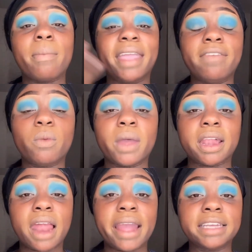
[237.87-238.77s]
Even when
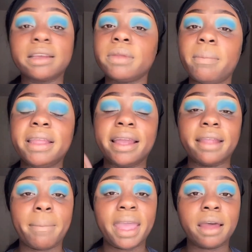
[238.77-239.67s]
clients come to me to get
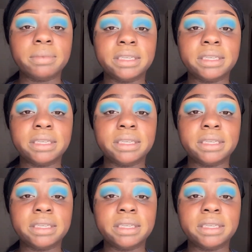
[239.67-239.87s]
their makeup